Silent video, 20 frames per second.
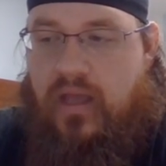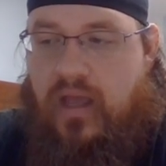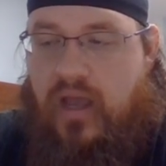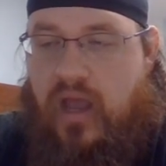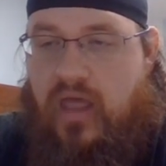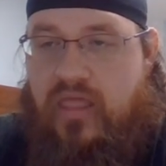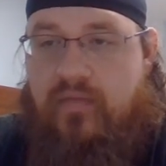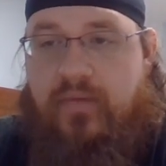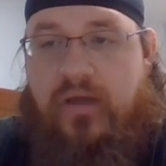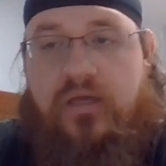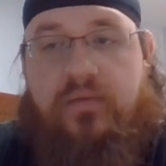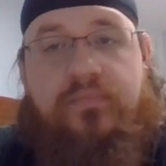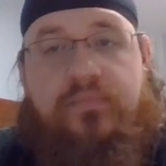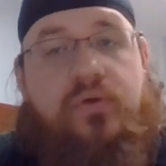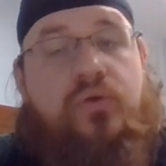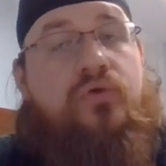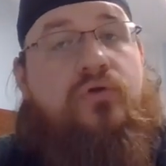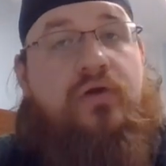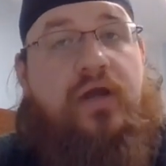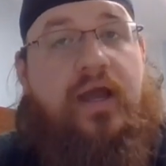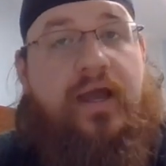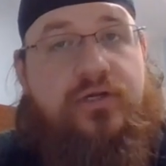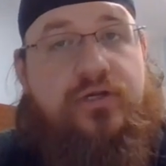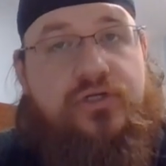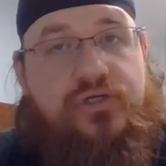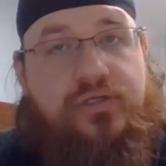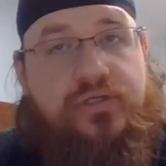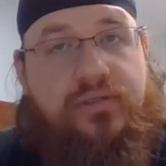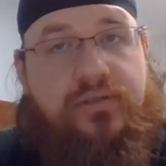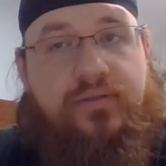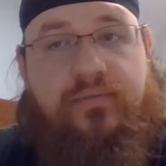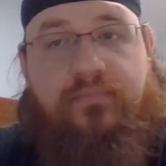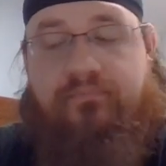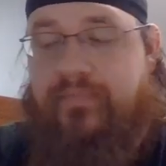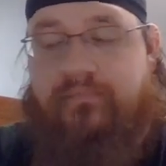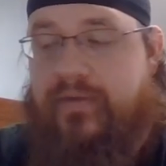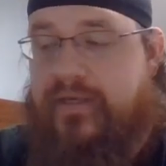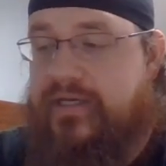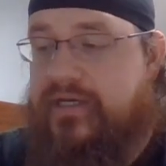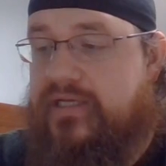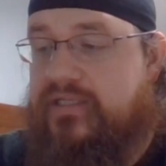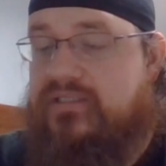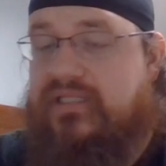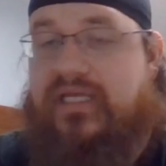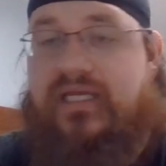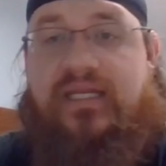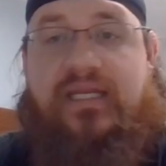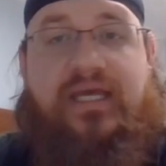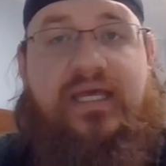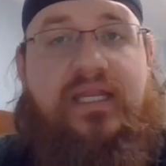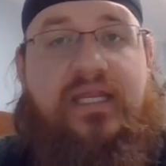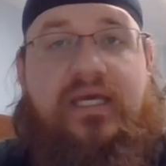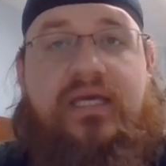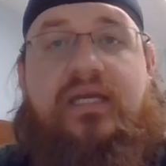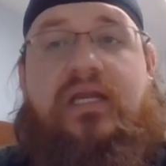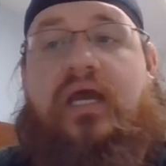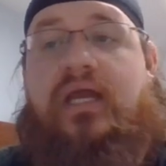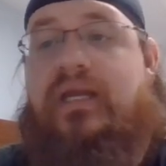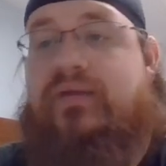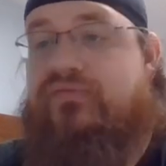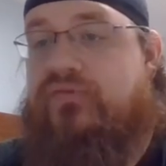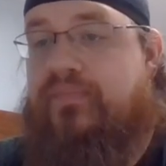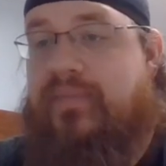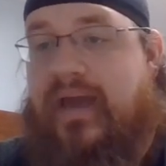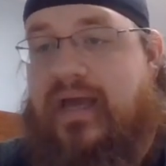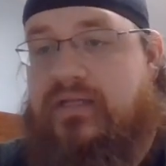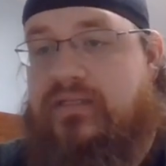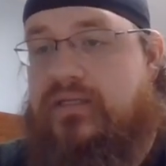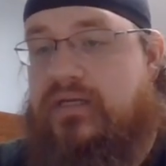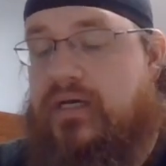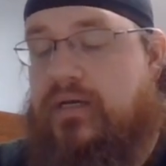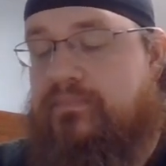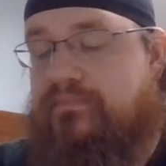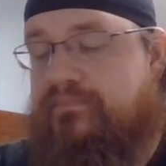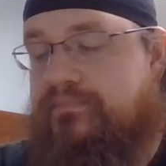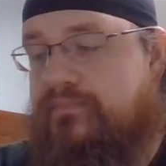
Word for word: and then my computer crashed because, like an idiot, I never backed it up.